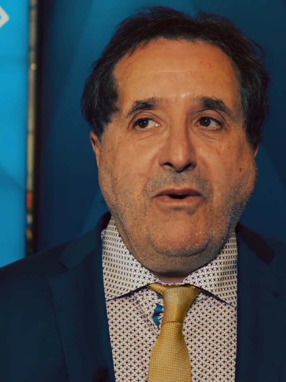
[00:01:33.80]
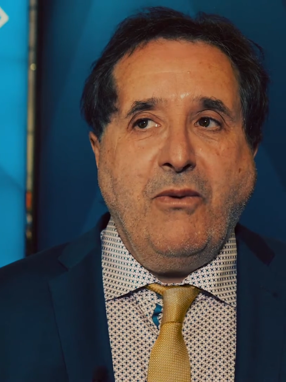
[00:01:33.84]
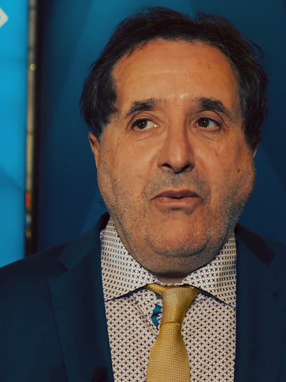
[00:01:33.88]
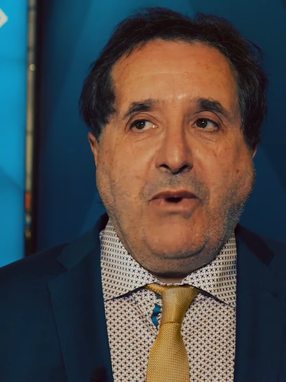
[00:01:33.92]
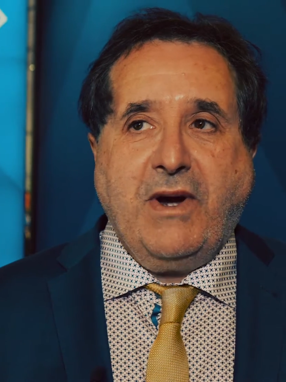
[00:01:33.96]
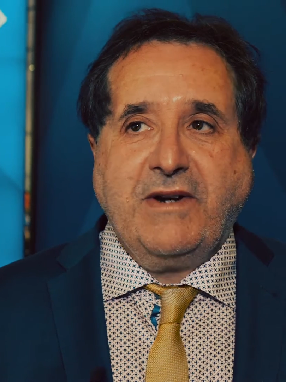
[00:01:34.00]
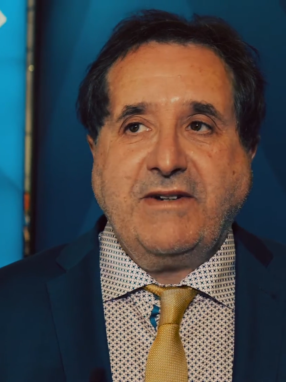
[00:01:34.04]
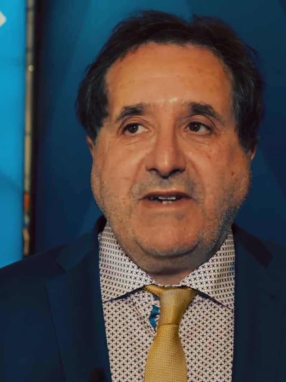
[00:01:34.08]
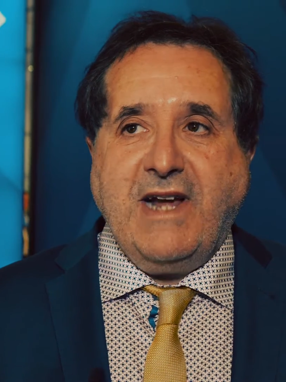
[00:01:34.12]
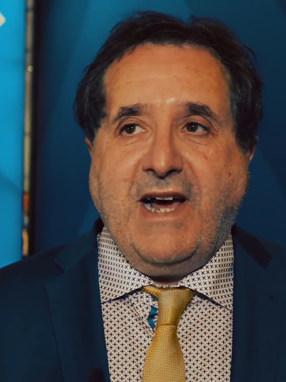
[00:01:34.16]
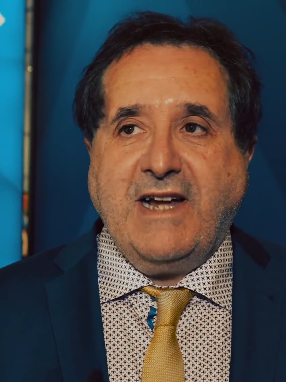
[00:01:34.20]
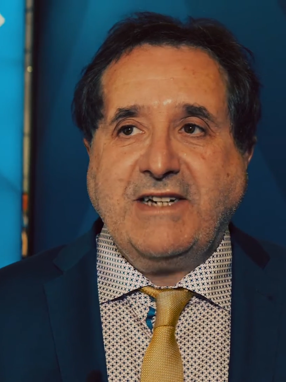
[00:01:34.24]

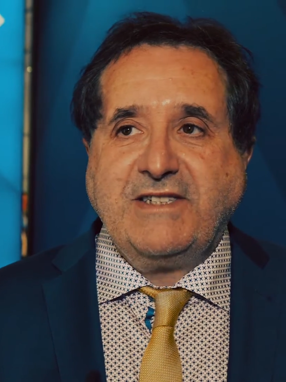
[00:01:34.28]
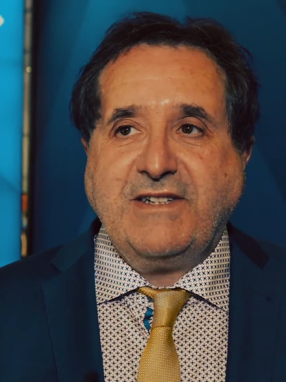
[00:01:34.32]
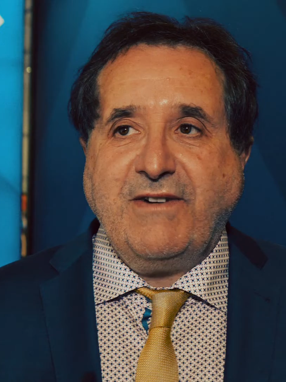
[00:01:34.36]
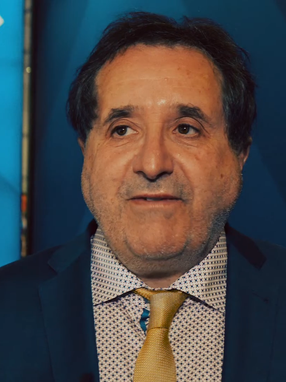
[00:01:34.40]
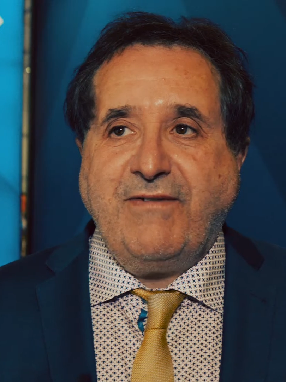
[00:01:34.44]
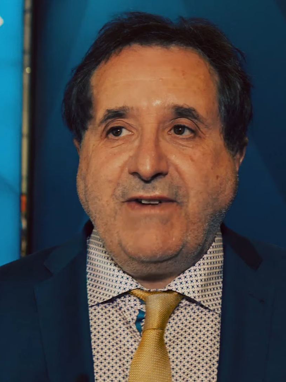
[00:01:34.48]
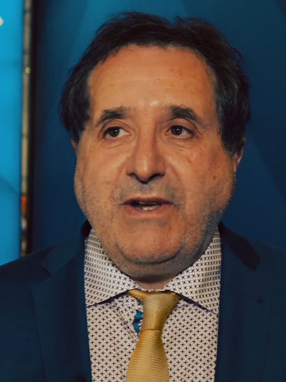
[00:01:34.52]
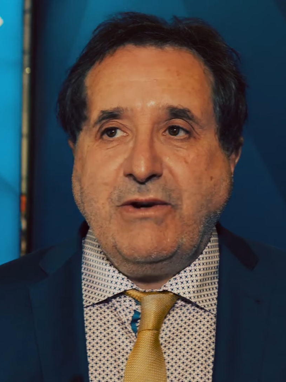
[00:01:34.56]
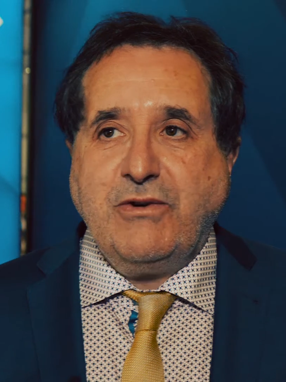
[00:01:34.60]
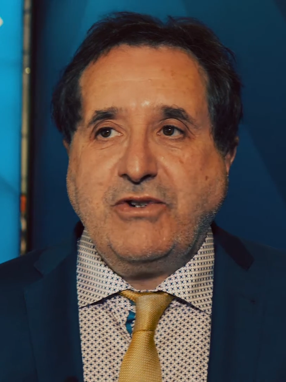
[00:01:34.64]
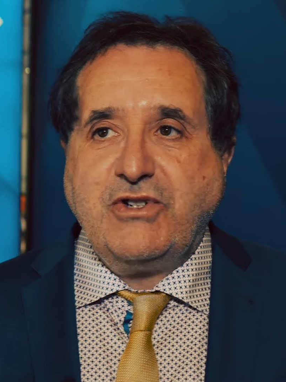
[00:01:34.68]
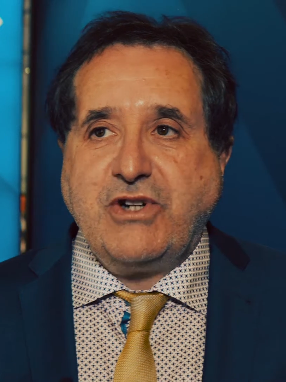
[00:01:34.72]
What does the
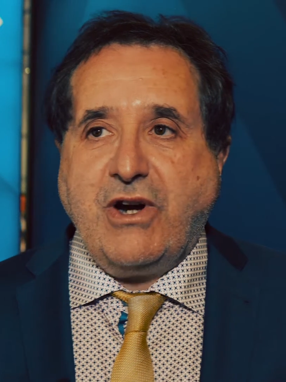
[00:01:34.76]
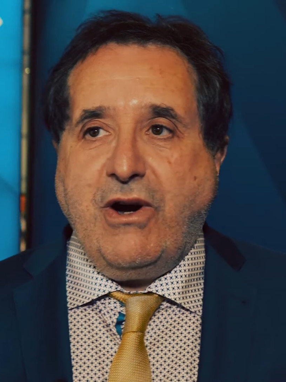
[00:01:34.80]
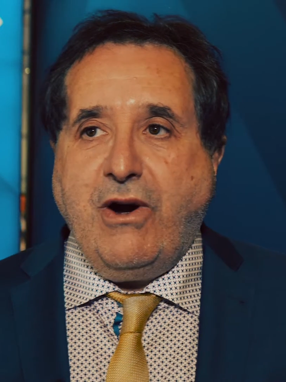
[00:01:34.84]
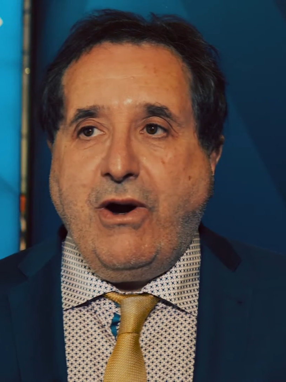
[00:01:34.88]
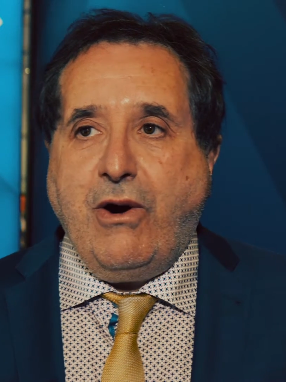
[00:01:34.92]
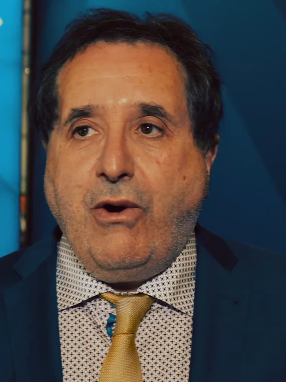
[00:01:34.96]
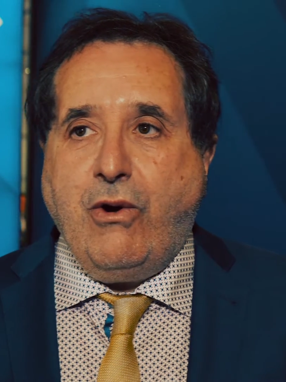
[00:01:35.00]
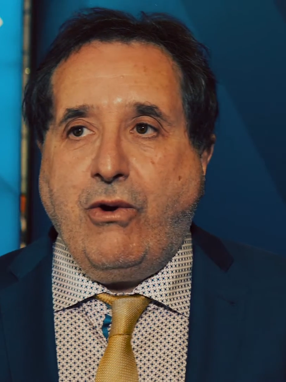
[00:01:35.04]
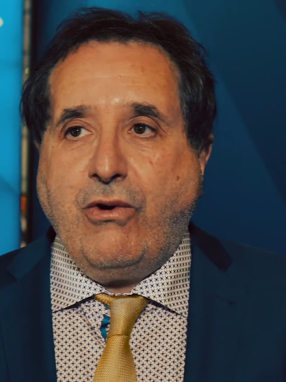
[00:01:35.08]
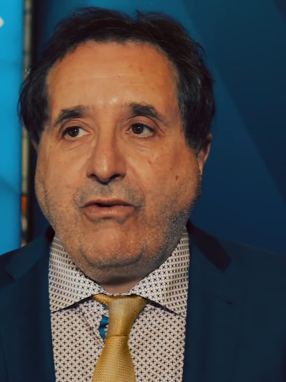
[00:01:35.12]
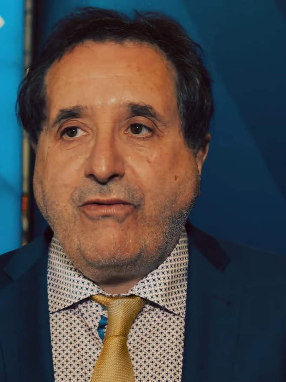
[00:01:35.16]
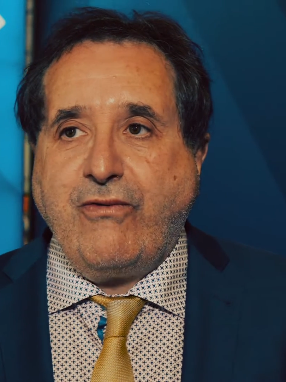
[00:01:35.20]
future
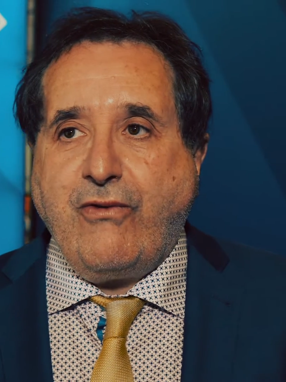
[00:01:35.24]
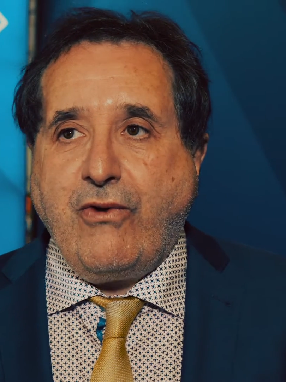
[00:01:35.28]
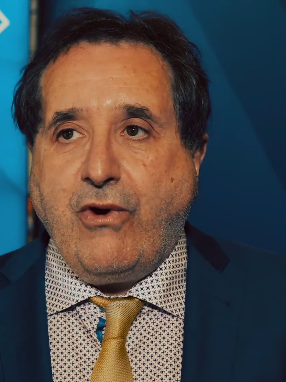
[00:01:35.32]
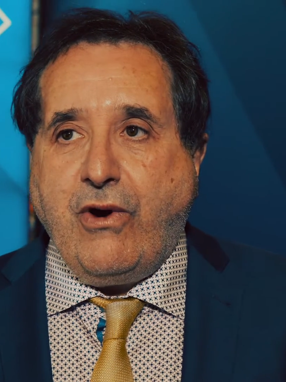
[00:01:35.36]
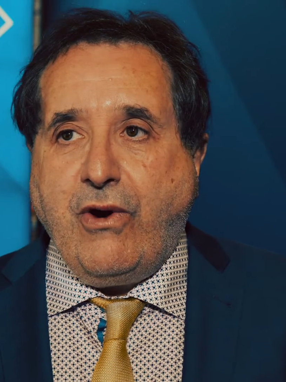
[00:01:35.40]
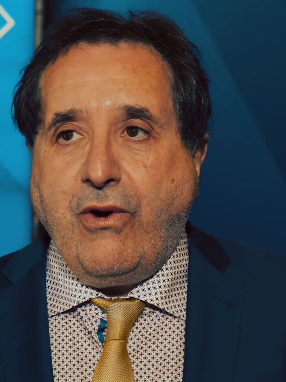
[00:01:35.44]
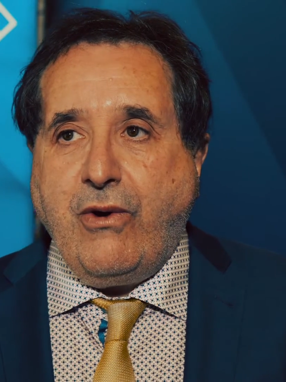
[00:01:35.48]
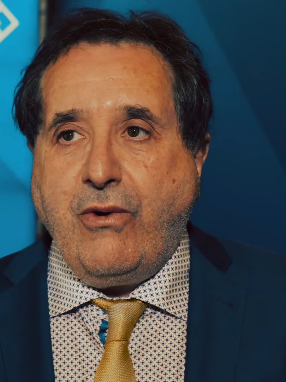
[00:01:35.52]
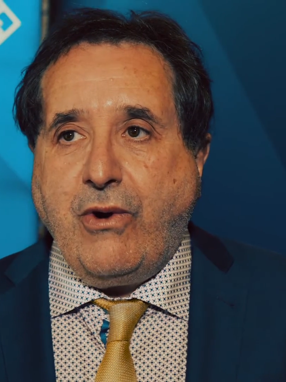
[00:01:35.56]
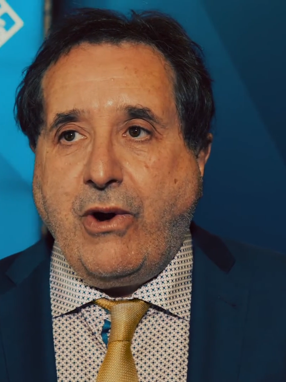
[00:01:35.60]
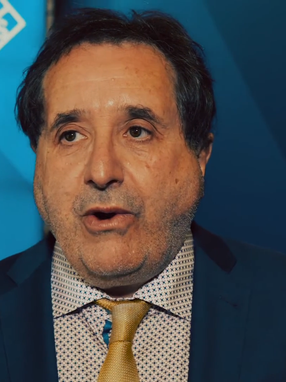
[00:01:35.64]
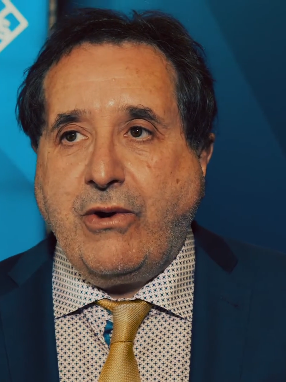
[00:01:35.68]
hold
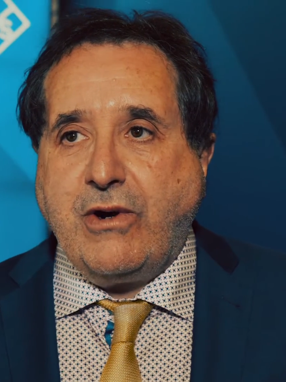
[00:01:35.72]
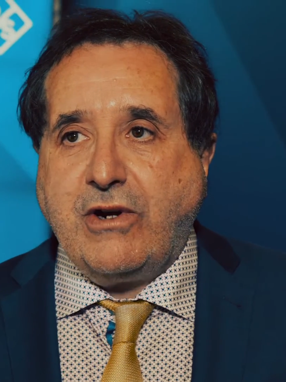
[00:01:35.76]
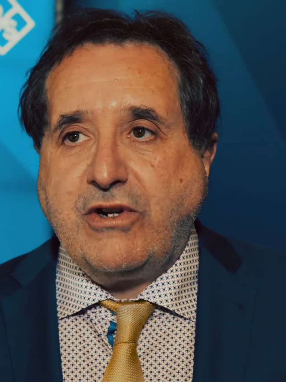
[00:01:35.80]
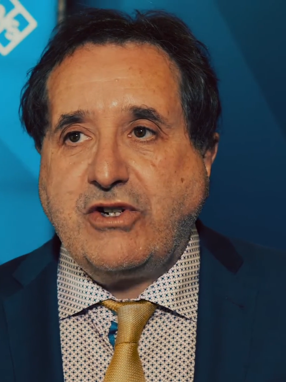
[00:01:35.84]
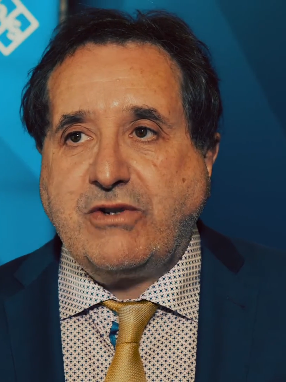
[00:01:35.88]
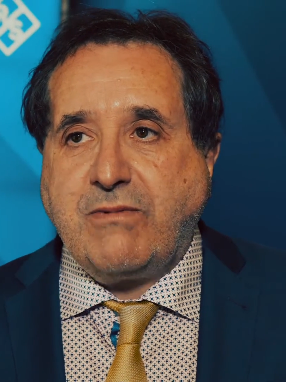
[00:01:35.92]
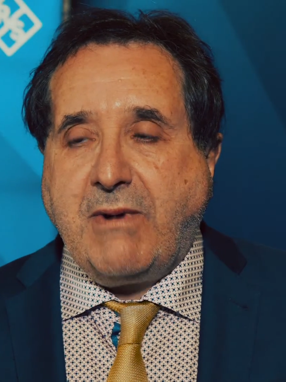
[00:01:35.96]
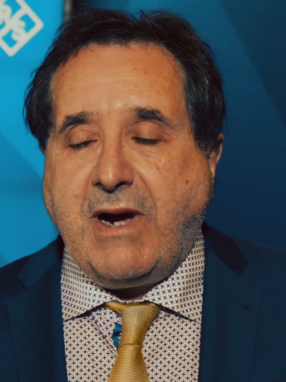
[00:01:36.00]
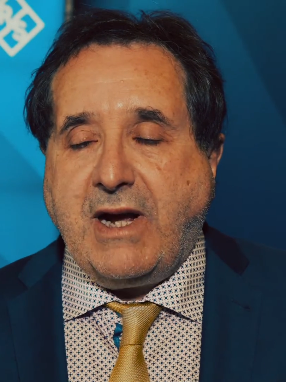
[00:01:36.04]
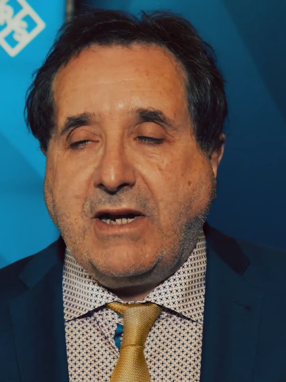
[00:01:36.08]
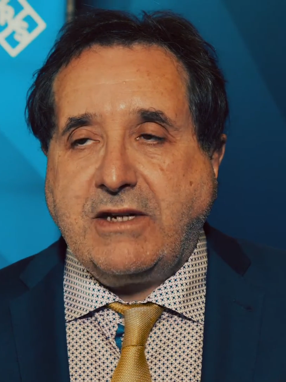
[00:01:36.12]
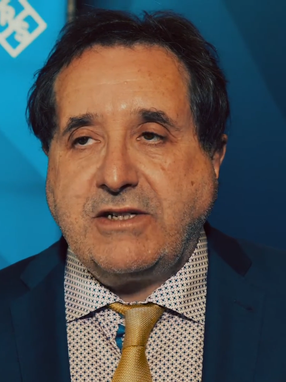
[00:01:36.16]
for Rohde
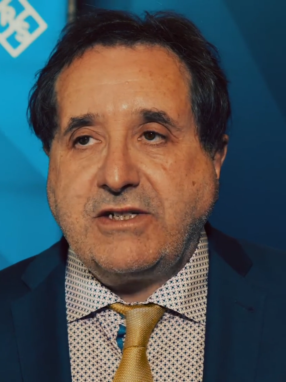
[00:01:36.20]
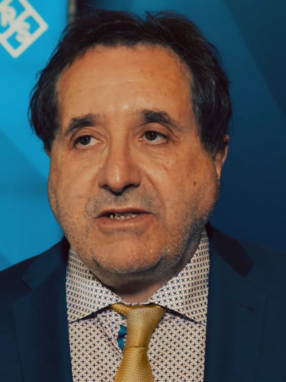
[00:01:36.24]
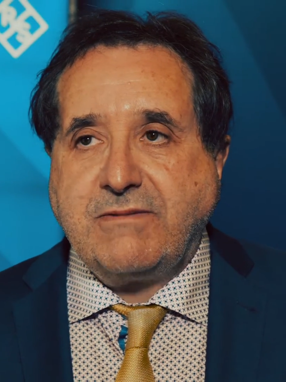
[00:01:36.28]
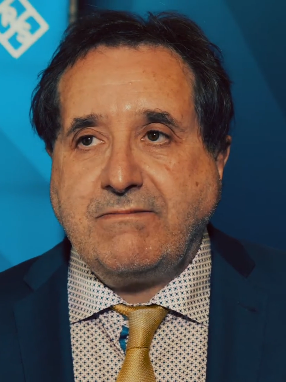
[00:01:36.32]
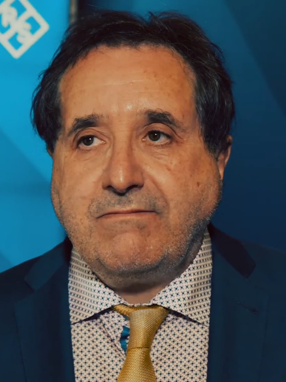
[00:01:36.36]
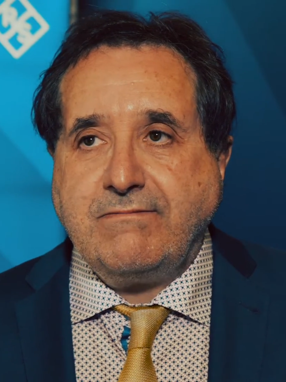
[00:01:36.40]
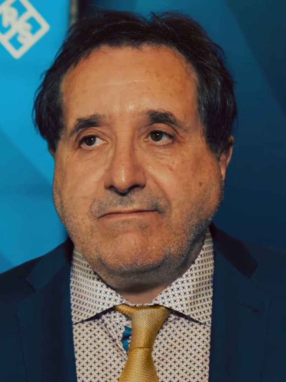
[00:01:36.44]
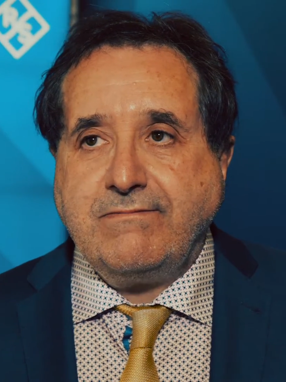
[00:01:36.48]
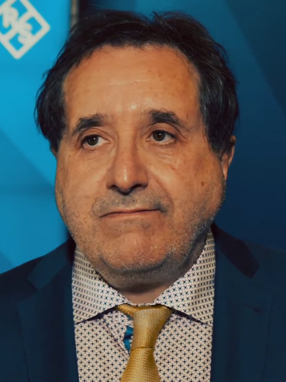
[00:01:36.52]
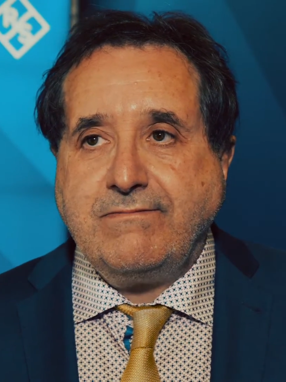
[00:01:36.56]
& Schwarz?